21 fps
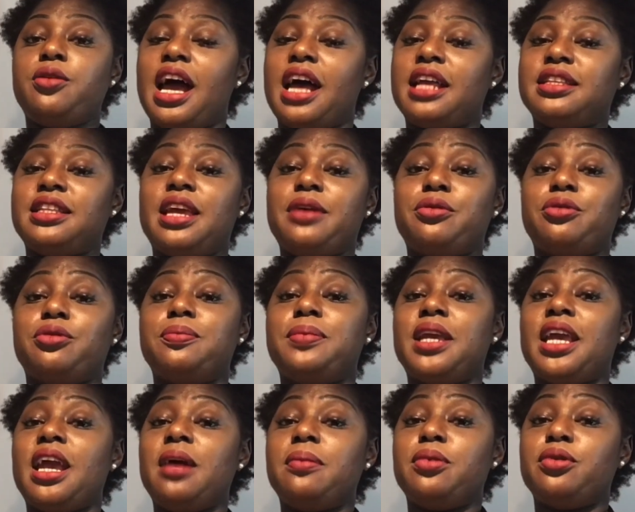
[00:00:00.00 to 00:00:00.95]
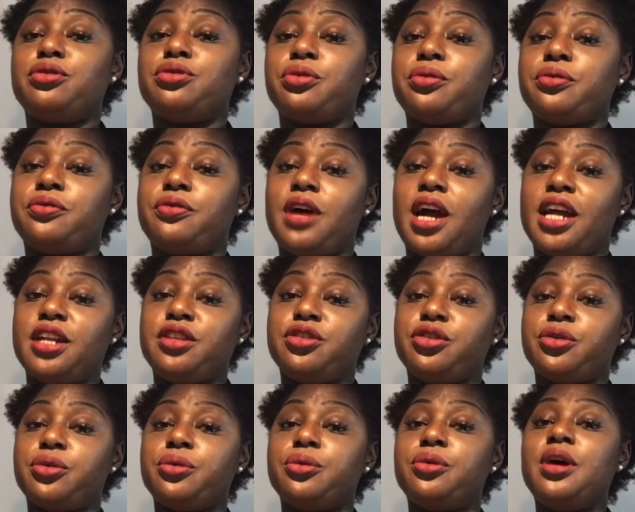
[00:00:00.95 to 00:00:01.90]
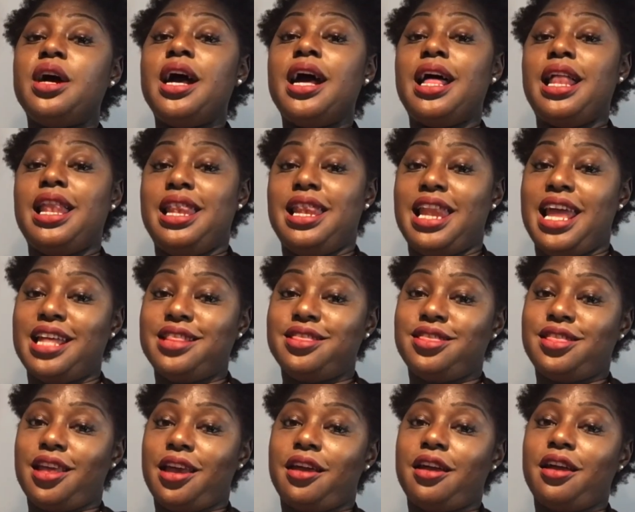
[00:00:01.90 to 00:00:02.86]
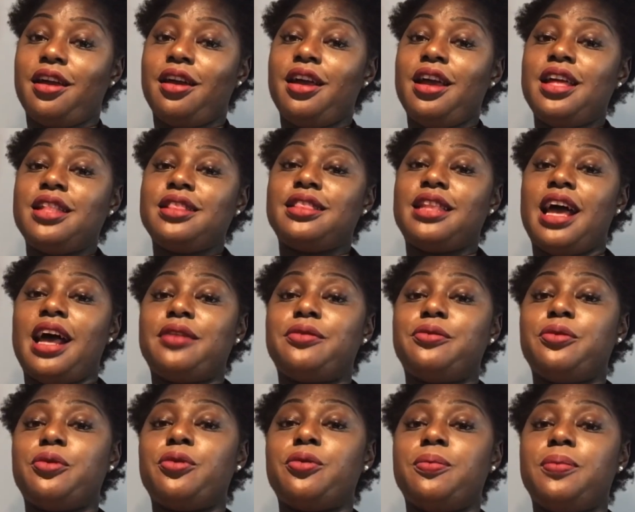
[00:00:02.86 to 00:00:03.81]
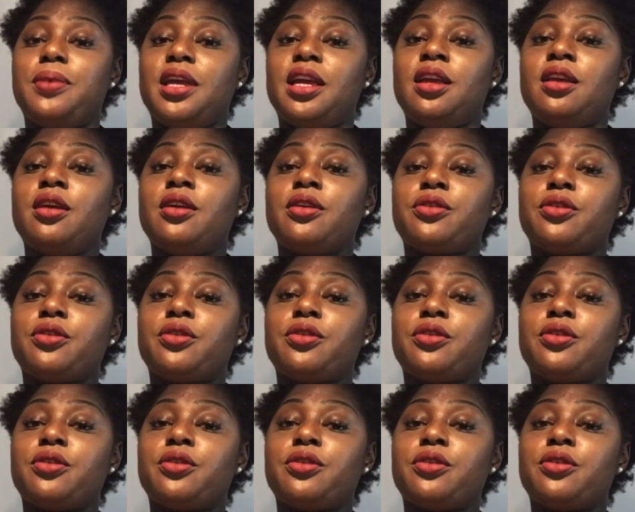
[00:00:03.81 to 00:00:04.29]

and they will be able to find you a lender that will be,